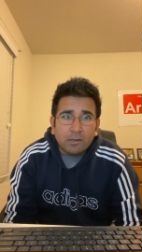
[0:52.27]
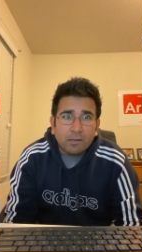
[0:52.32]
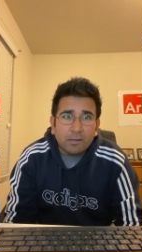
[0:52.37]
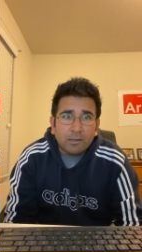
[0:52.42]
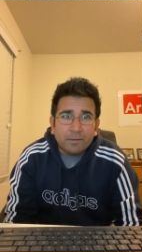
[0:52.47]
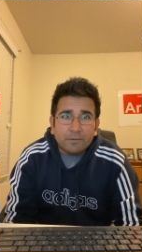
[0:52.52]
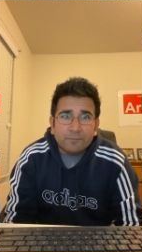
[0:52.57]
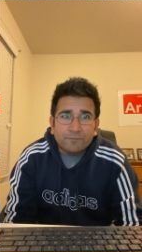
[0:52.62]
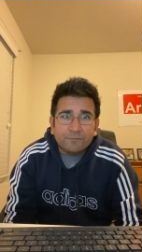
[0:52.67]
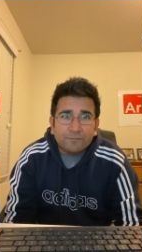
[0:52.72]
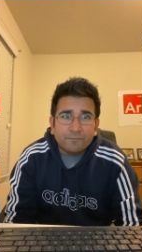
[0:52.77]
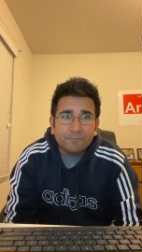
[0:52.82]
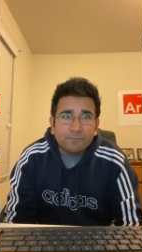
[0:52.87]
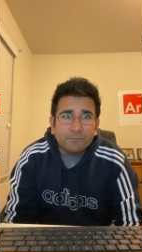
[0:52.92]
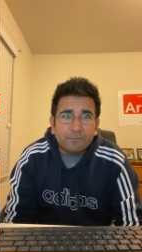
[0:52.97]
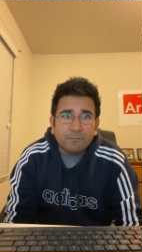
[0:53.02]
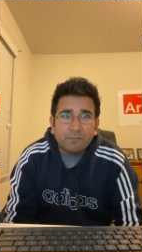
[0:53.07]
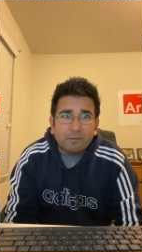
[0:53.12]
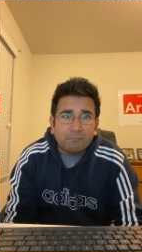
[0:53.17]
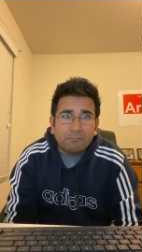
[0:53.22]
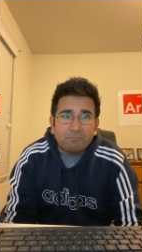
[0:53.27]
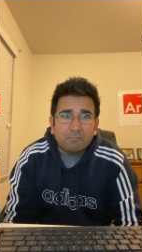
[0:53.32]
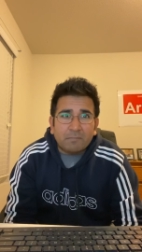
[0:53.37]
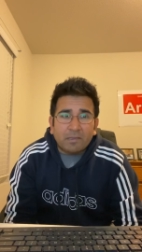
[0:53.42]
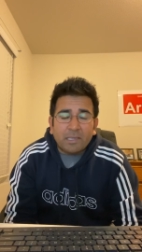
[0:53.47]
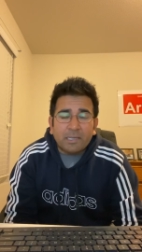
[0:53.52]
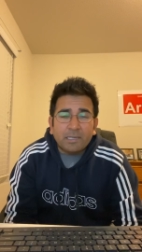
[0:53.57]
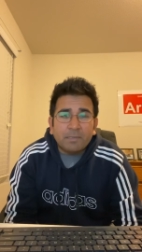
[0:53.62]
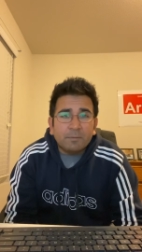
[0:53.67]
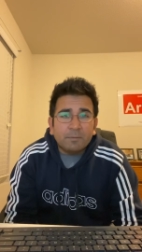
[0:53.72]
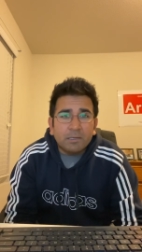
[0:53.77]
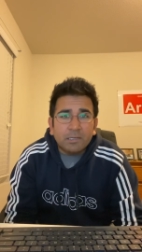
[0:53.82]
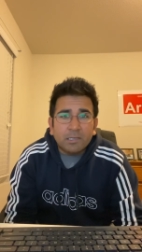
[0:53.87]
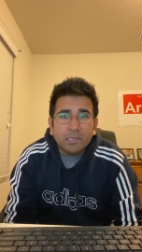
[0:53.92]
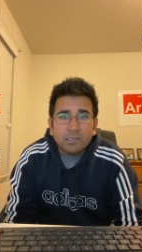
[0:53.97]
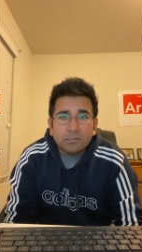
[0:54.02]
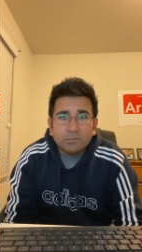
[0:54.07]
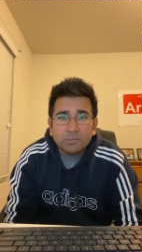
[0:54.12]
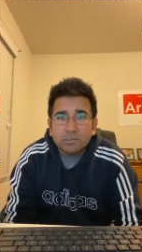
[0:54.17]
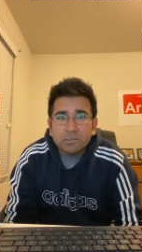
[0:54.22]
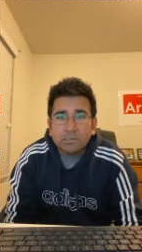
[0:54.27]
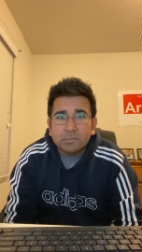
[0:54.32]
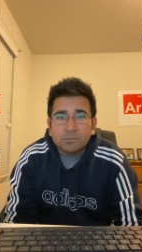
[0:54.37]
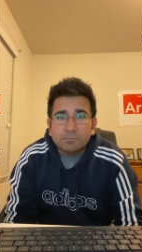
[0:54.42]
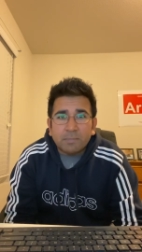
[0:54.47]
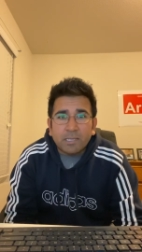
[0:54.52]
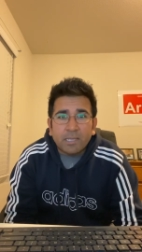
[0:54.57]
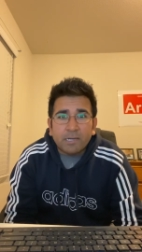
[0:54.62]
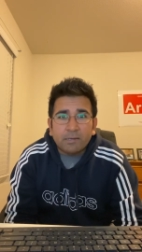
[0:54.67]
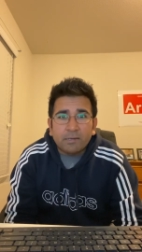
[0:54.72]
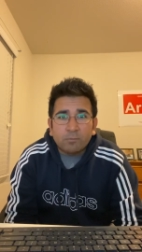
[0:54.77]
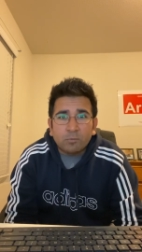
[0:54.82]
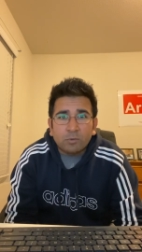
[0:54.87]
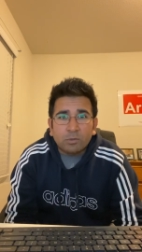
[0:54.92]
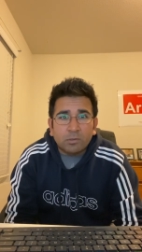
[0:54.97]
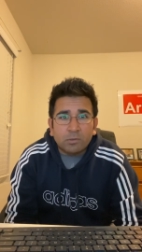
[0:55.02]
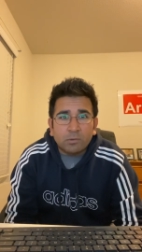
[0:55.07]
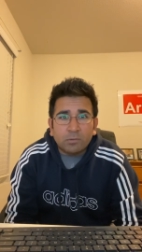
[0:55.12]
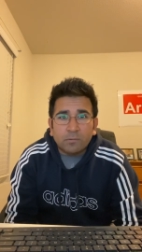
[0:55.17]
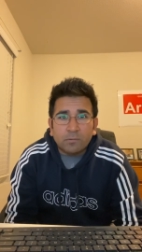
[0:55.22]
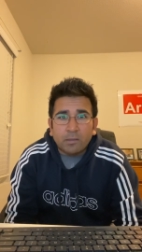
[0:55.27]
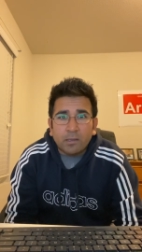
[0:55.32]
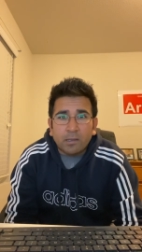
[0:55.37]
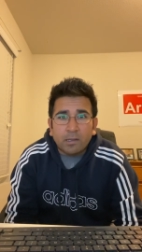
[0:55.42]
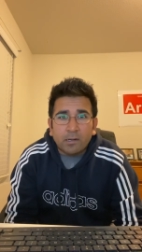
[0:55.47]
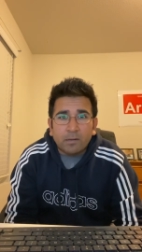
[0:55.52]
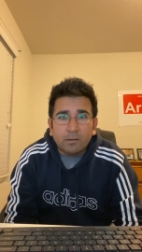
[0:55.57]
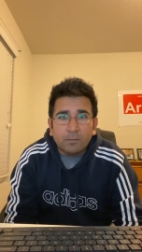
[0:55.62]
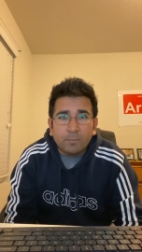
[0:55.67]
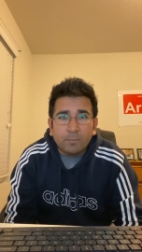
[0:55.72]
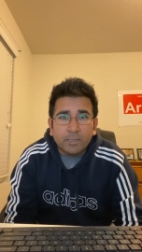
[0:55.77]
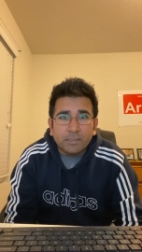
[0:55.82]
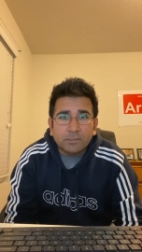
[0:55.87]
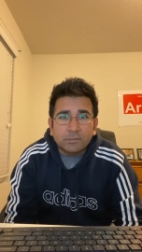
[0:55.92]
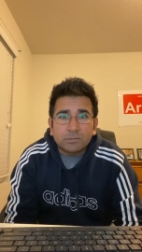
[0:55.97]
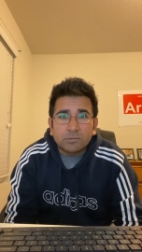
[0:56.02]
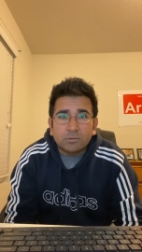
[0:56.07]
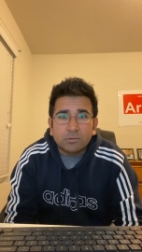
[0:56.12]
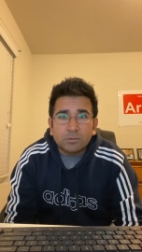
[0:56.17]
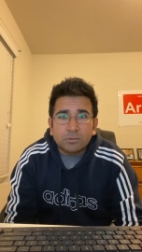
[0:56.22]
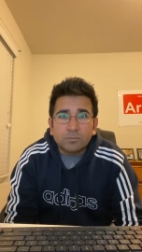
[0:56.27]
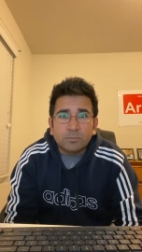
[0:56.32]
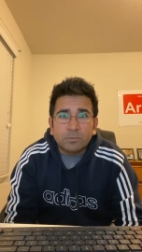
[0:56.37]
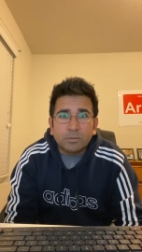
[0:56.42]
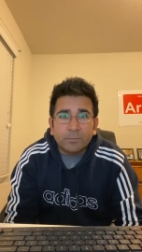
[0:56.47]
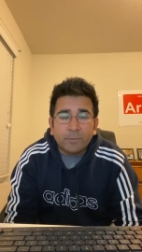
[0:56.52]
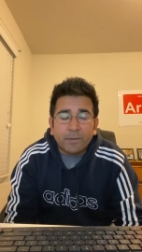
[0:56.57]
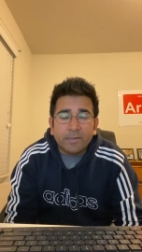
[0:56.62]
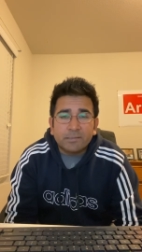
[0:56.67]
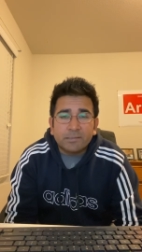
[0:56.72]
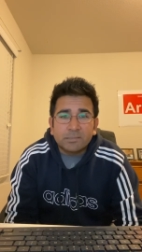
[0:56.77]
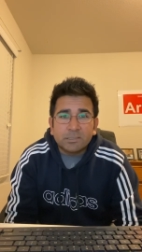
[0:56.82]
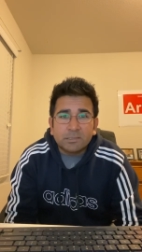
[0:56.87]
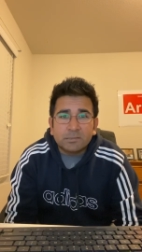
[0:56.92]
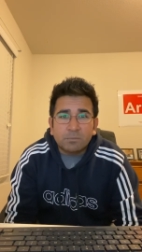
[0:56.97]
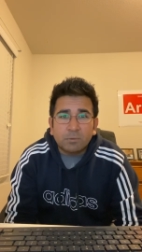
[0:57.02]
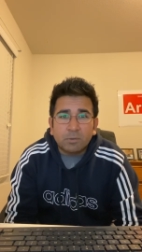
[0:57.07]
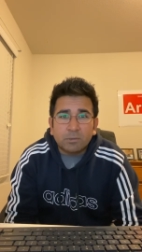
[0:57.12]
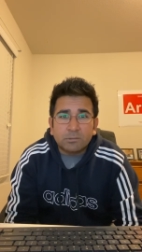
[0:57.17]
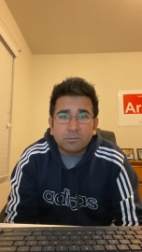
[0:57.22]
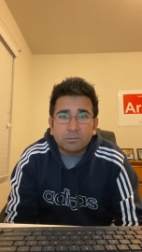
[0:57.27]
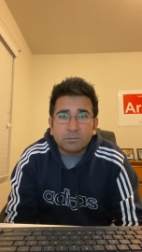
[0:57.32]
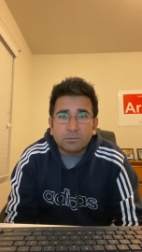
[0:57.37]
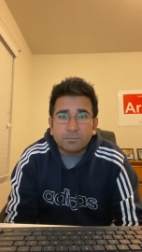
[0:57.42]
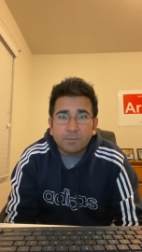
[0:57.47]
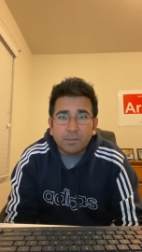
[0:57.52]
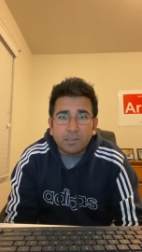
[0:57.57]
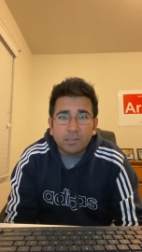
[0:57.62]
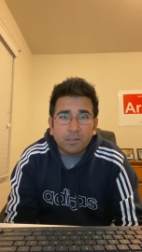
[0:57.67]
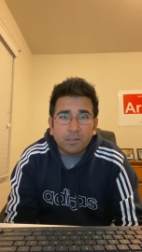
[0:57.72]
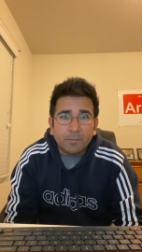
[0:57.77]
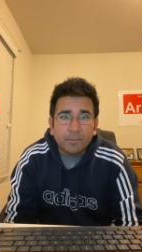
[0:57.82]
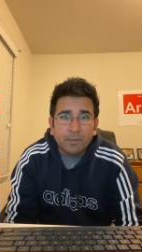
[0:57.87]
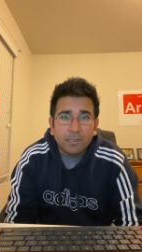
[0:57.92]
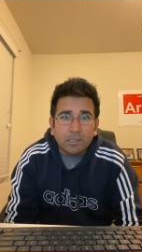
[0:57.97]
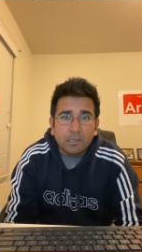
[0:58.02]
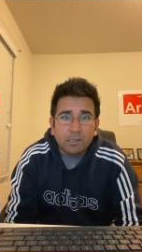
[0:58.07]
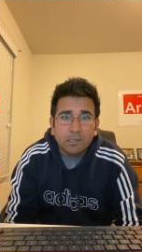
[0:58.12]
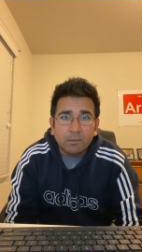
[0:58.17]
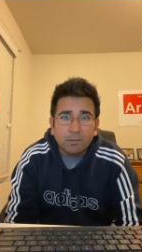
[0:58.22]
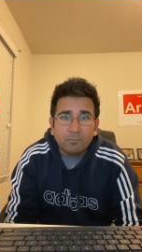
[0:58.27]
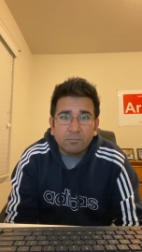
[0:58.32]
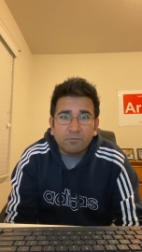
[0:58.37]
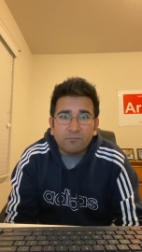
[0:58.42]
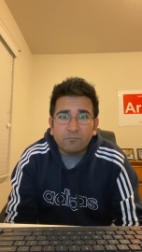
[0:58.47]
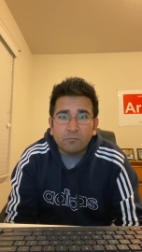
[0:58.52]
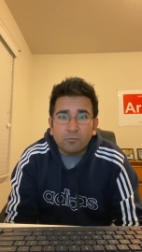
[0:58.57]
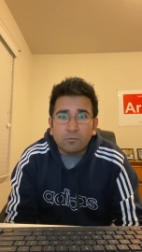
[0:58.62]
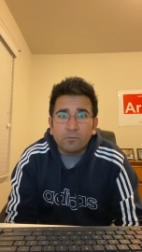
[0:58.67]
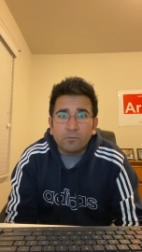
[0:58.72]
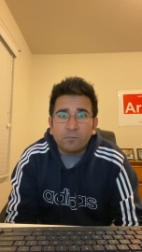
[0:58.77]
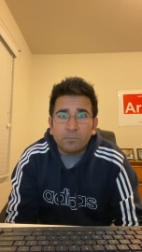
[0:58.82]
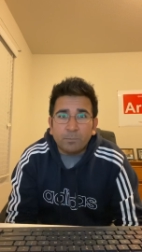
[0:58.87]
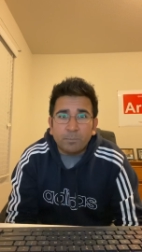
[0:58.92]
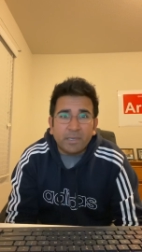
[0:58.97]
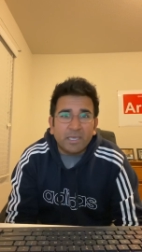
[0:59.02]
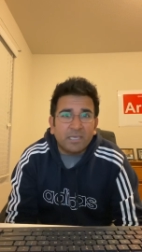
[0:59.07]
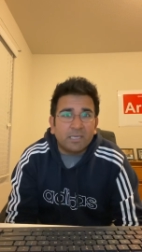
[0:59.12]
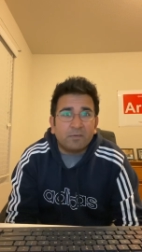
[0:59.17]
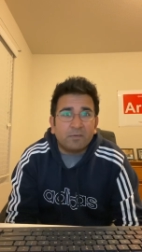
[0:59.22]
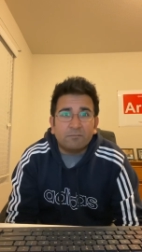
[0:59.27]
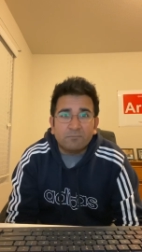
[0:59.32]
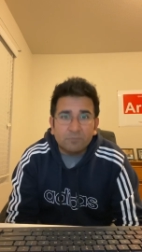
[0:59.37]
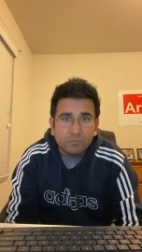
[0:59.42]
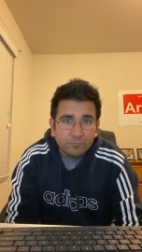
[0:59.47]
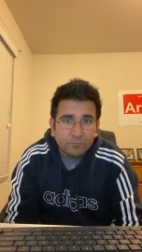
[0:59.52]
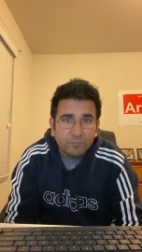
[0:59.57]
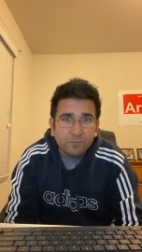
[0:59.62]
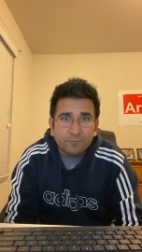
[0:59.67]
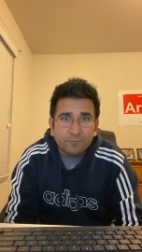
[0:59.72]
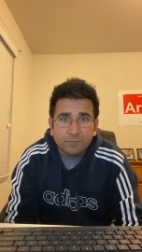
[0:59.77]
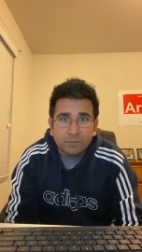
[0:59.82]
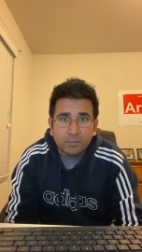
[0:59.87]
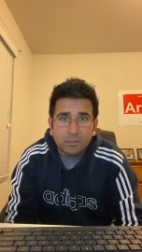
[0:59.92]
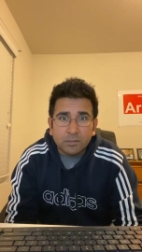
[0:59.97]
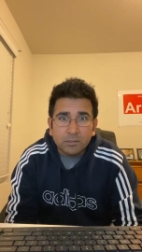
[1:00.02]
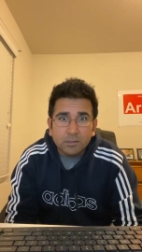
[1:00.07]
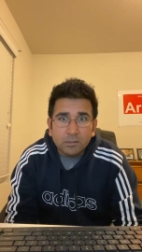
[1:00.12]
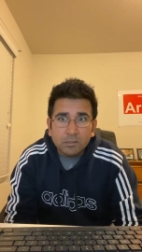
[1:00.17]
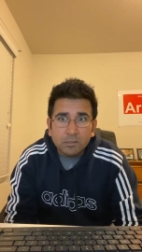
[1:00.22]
If anybody else on this planet would know that Ben Stokes with 26 balls to spare coming in at number 4 may give you 50.